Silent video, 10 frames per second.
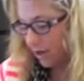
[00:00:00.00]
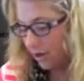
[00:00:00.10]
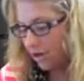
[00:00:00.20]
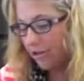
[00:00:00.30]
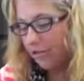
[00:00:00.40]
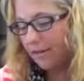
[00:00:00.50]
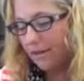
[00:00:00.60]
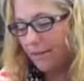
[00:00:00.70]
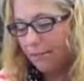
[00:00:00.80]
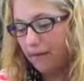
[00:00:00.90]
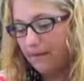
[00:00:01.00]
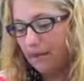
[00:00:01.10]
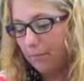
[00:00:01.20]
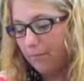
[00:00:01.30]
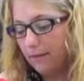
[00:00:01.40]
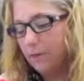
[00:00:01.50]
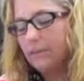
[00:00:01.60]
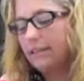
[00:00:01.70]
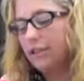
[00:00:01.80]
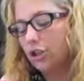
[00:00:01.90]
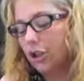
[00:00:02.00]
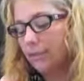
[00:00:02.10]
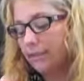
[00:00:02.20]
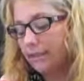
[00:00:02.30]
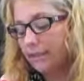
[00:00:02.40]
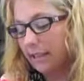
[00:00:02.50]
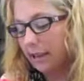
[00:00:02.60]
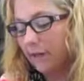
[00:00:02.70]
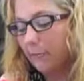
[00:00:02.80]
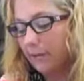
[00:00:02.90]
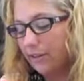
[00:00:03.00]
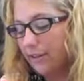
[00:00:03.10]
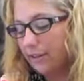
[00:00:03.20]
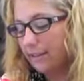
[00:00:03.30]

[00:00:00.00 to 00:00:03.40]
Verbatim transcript: Another thing I picked up, this wasn't at Shoppers, this I got at Winners.